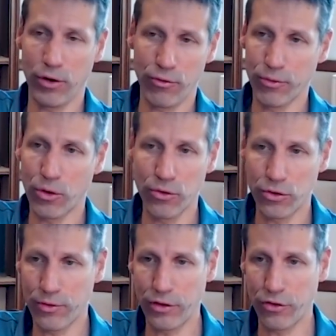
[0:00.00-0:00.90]

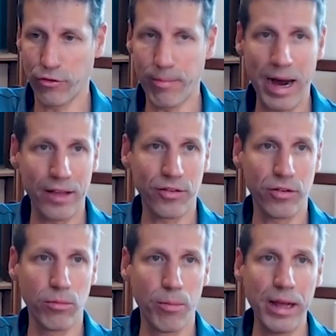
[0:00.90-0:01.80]
conservation of mass and
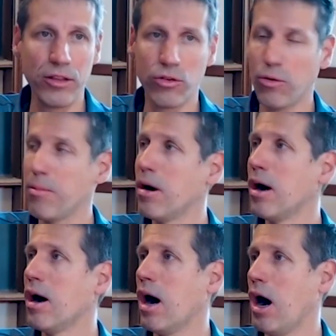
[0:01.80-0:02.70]
momentum,
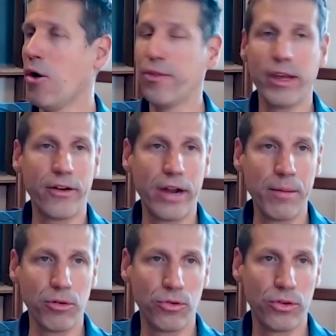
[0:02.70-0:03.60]
how they are able
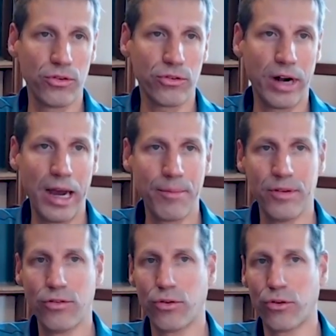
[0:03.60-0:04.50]
to describe
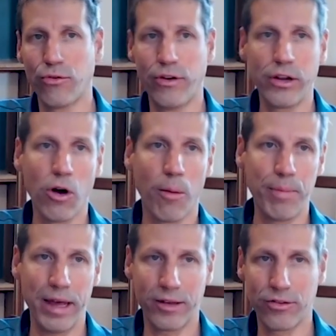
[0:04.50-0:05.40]
this sort of very
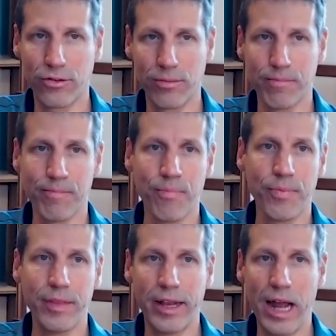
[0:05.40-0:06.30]
complex
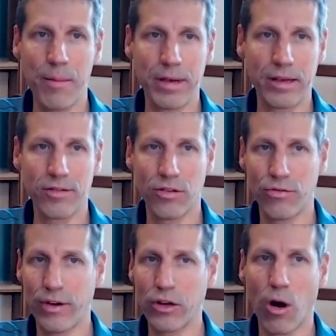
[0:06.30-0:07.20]
dynamics, this
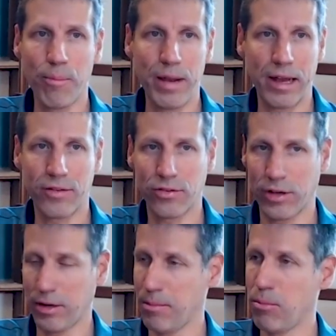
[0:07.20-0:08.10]
very complex
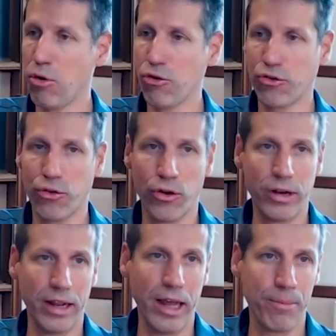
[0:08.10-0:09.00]
motion that
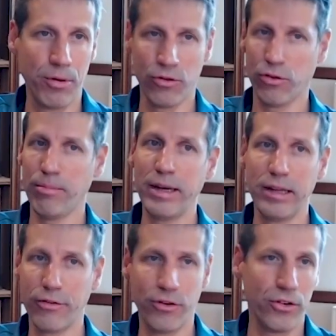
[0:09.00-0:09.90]
happens on many
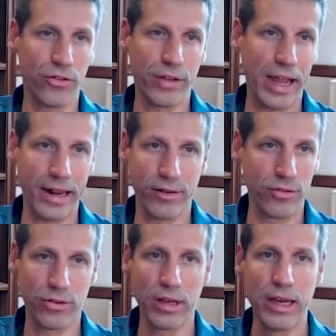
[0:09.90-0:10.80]
different scales
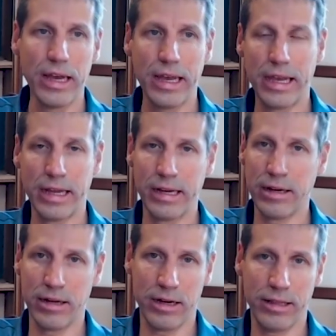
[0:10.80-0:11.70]

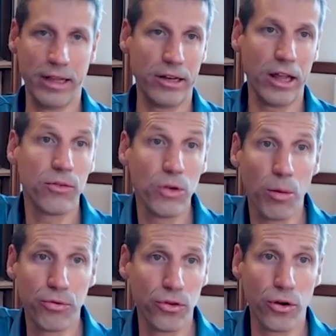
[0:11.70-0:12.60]
that we
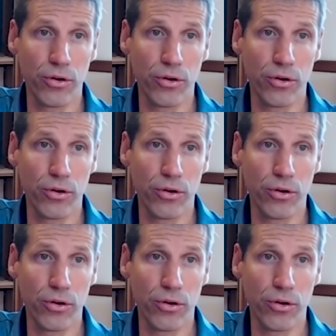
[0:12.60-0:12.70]
observe